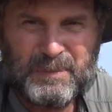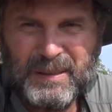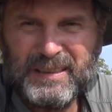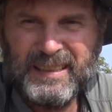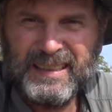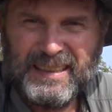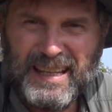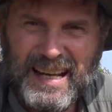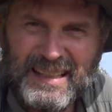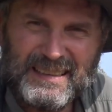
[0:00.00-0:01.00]
Please hit
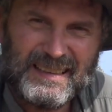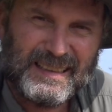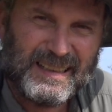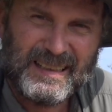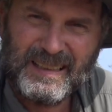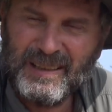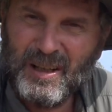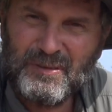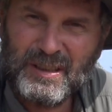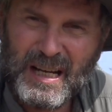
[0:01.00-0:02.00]
that. Uh,
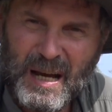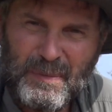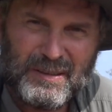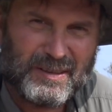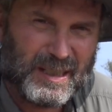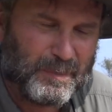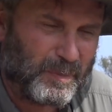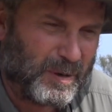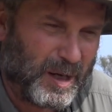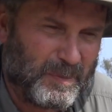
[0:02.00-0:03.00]
love your comments. Keep
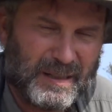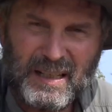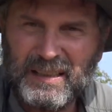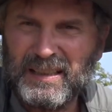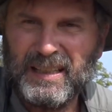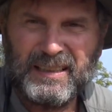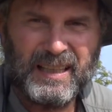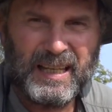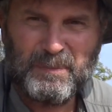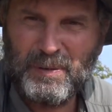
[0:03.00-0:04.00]
them coming. Uh, hit
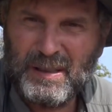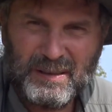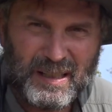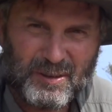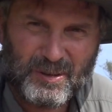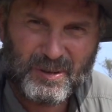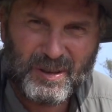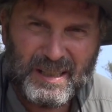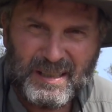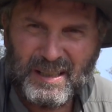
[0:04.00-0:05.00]
the like button. That's
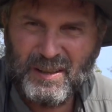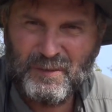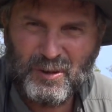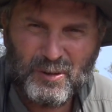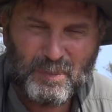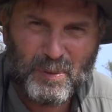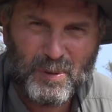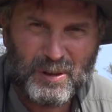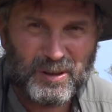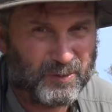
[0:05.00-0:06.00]
great. I love the
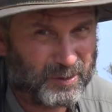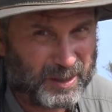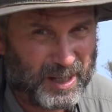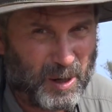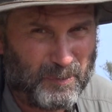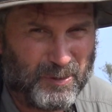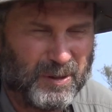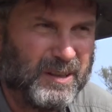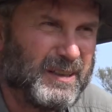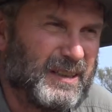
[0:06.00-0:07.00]
support. It's very helpful.